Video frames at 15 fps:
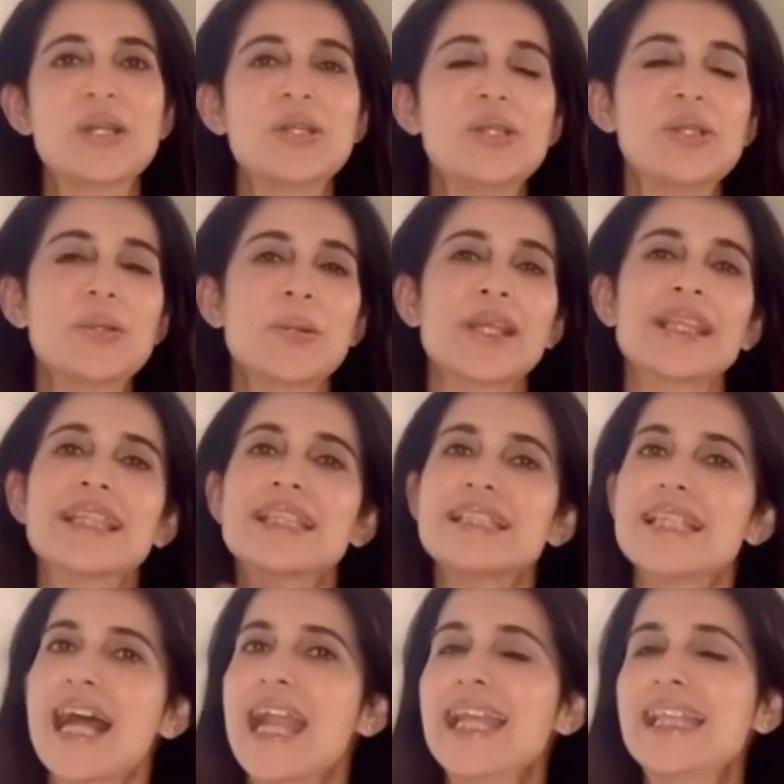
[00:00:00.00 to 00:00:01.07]
During the
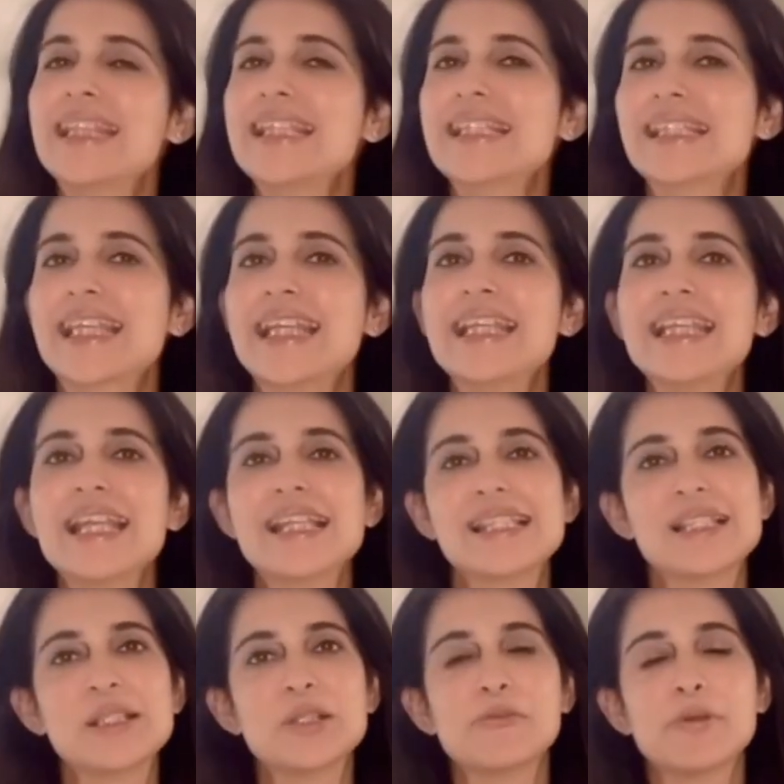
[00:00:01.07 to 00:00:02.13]
night, the skin is
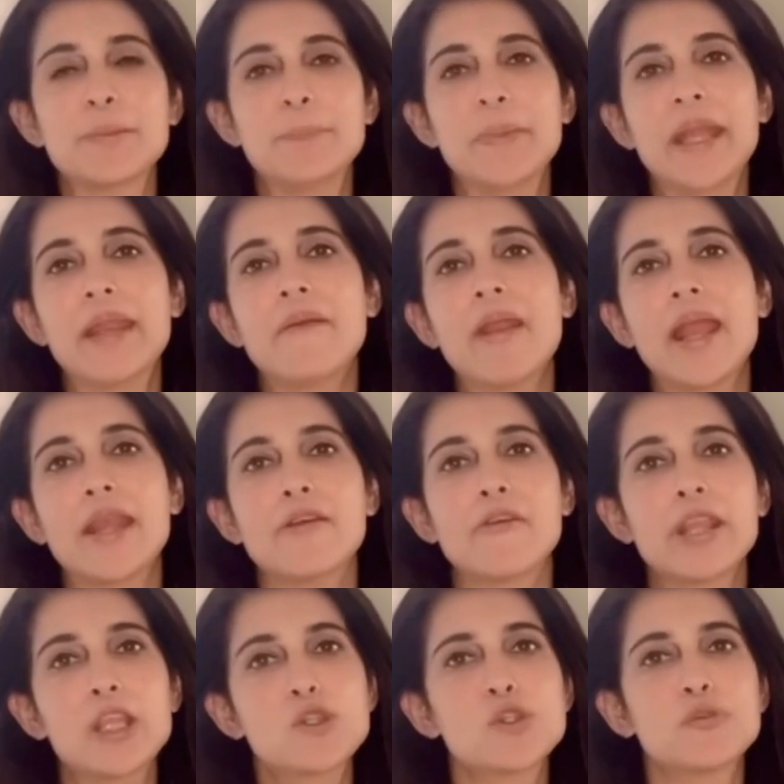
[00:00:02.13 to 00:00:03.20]
in a repair and
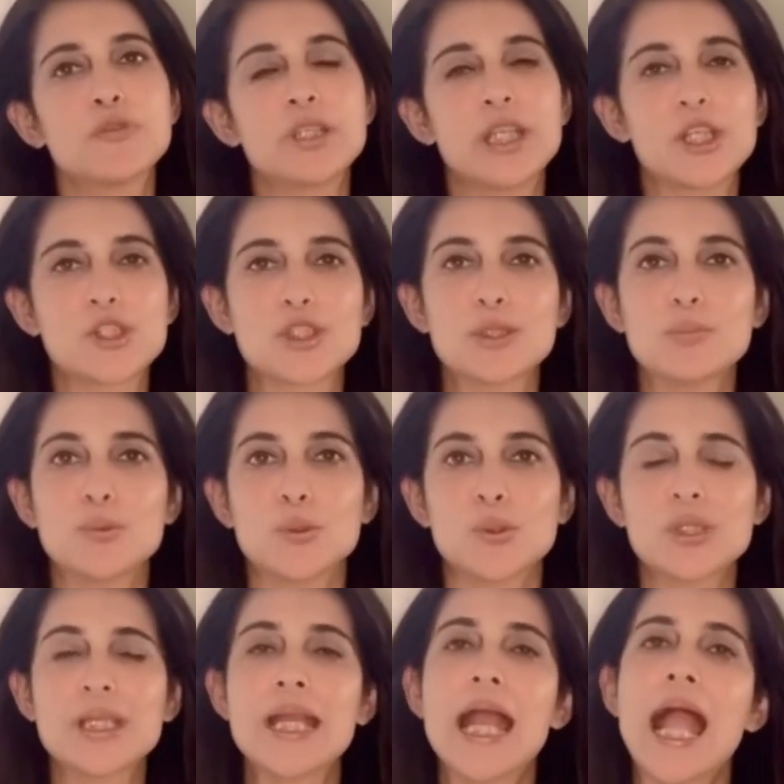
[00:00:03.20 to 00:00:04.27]
rejuvenation
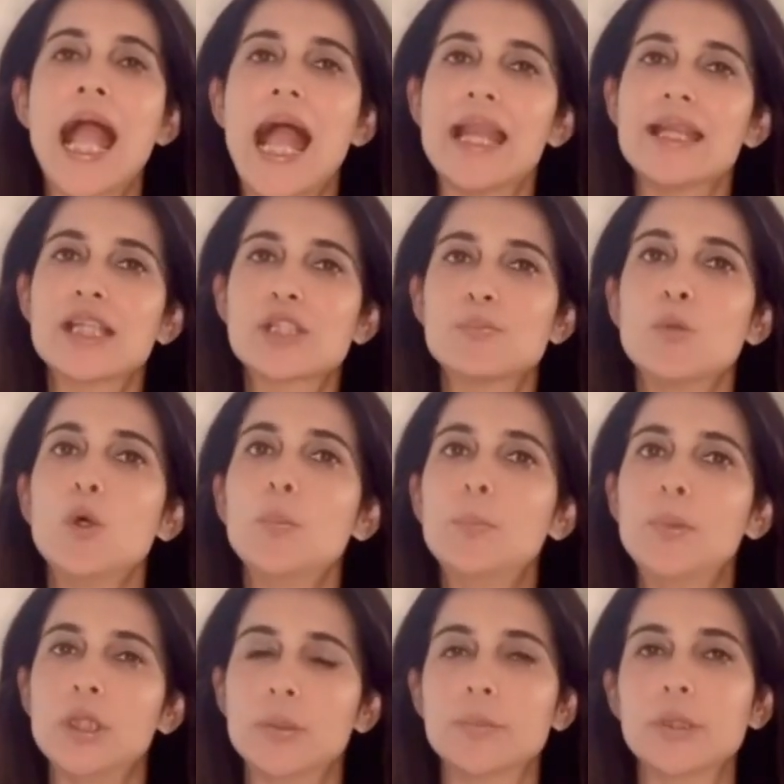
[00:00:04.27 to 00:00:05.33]
mode, and it's more
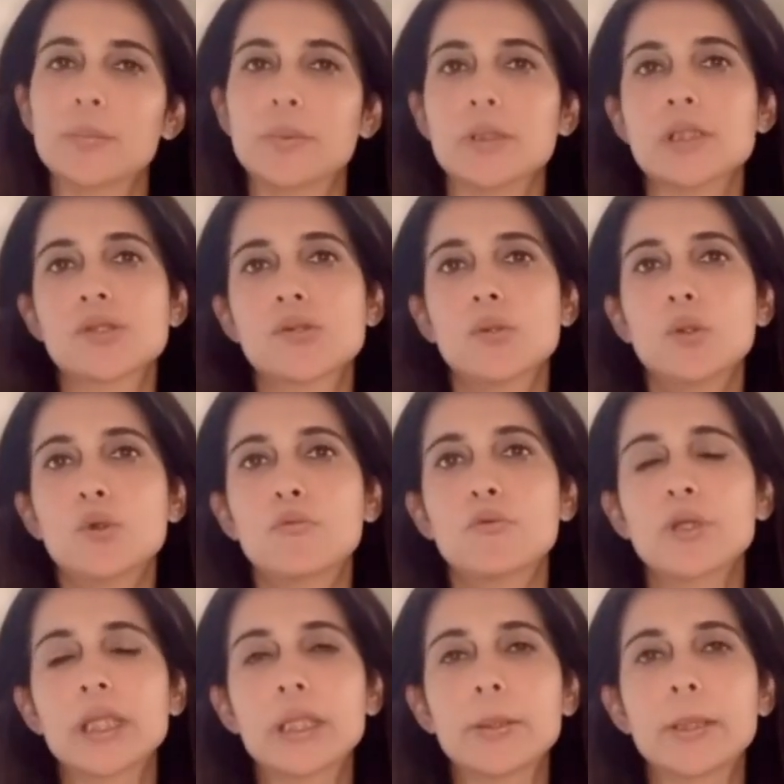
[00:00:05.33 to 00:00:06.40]
permeable. So look
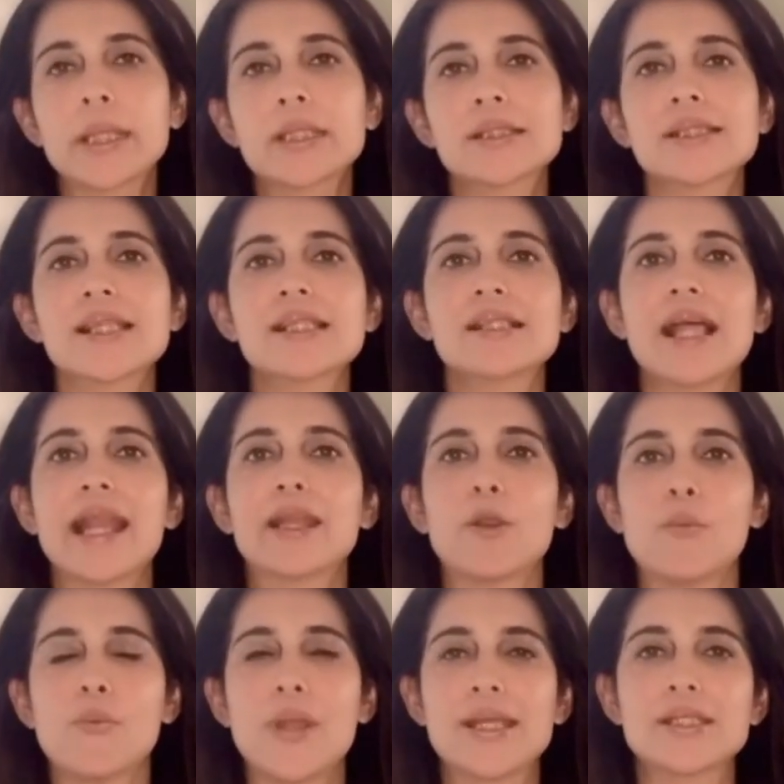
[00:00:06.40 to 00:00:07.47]
for ingredients
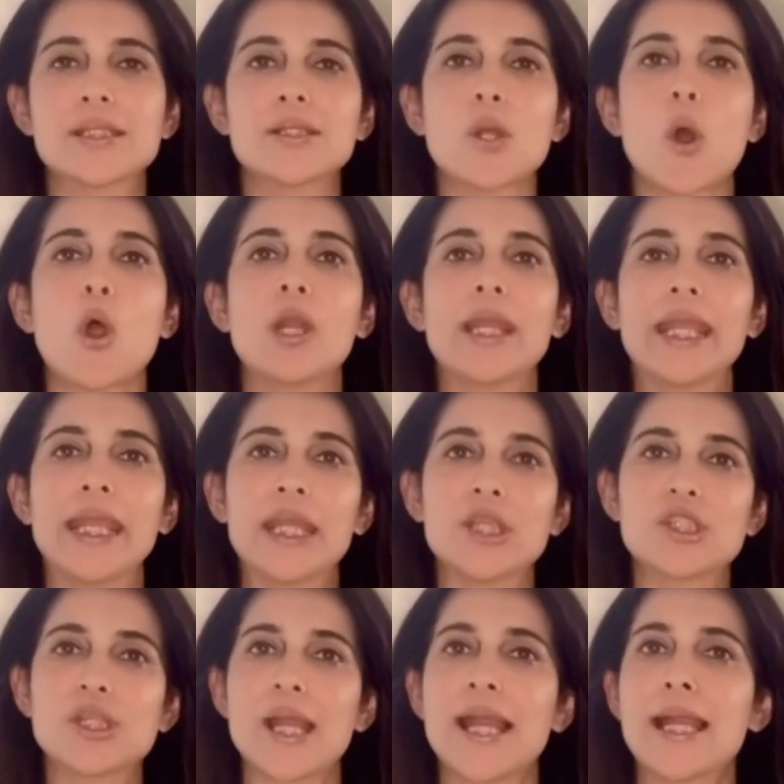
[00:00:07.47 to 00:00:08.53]
like retinol,
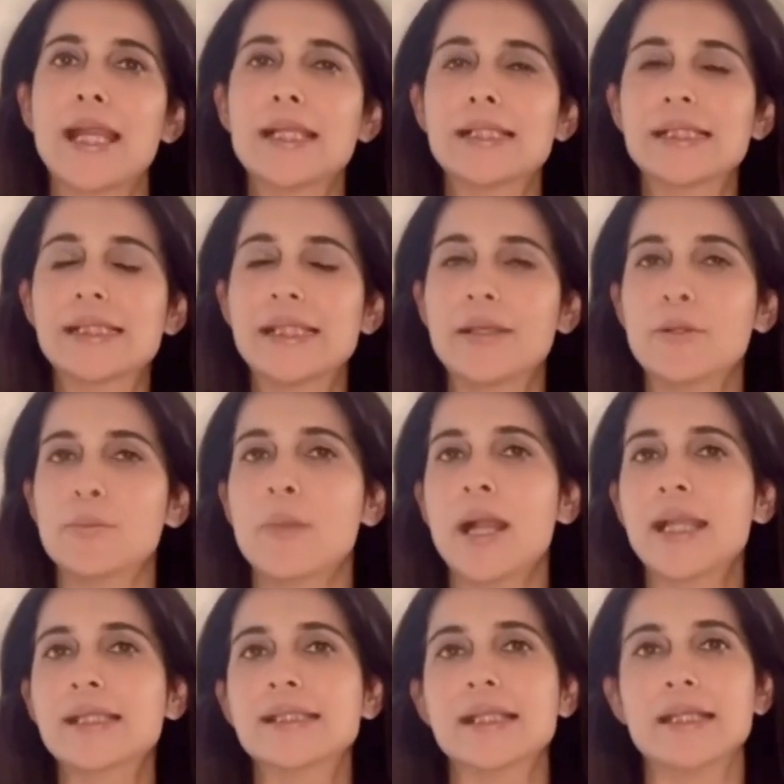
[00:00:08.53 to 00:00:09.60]
AHI,
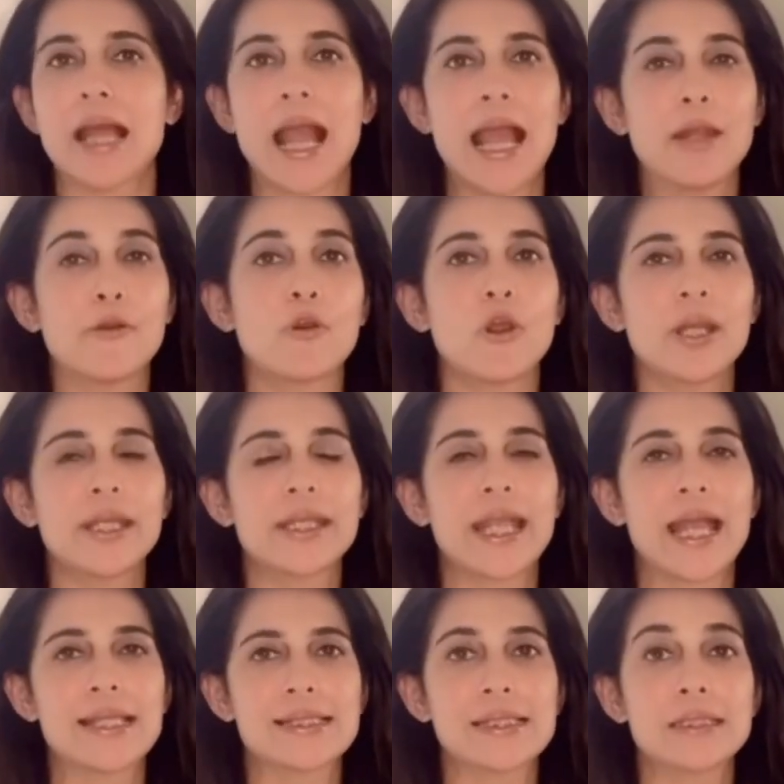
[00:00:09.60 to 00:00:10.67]
ceramides and hyaluronic
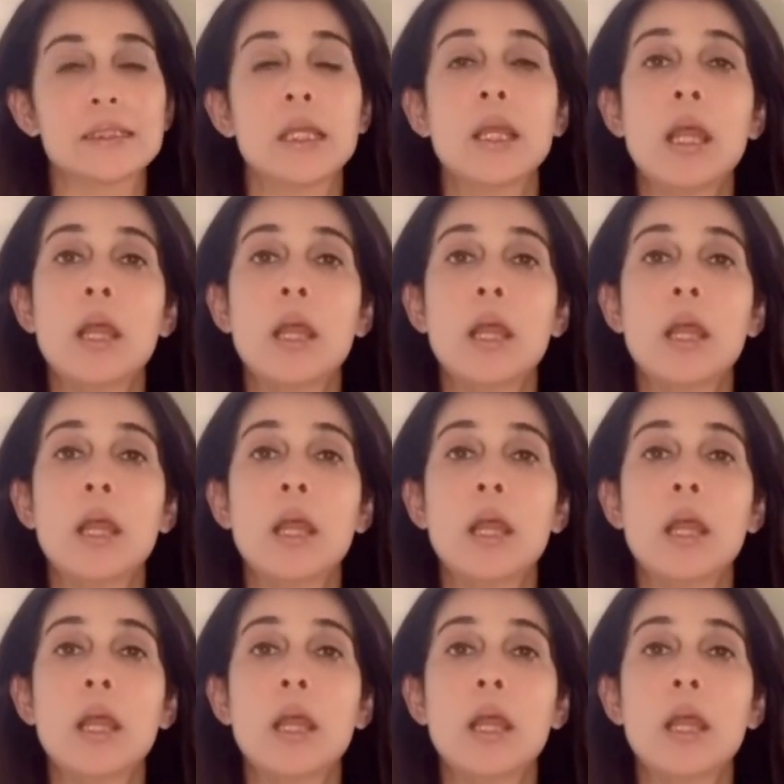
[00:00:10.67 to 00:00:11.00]
acid,